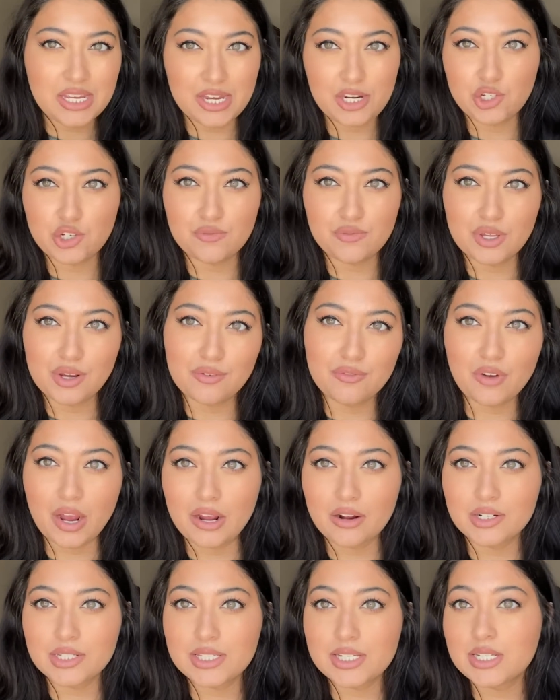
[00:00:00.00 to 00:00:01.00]
each of their
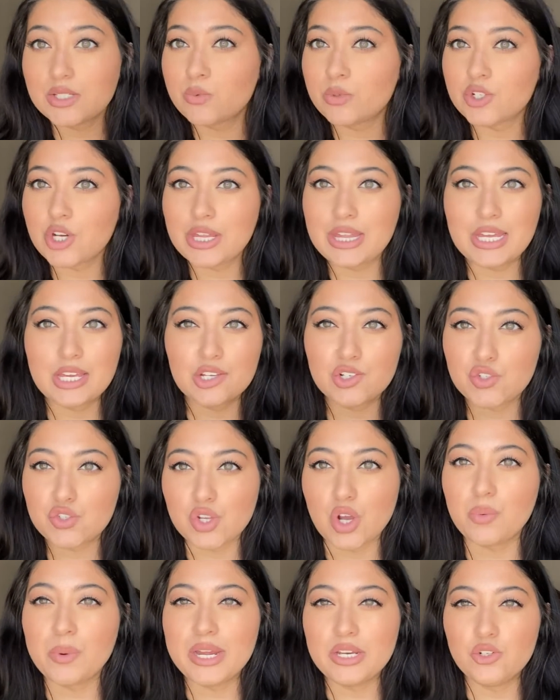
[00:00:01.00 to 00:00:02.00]
fragrances, which I think is
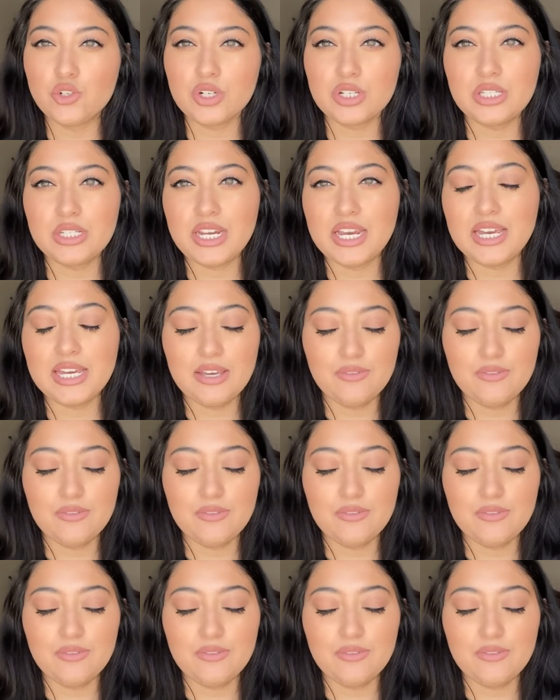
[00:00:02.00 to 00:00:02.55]
so interesting.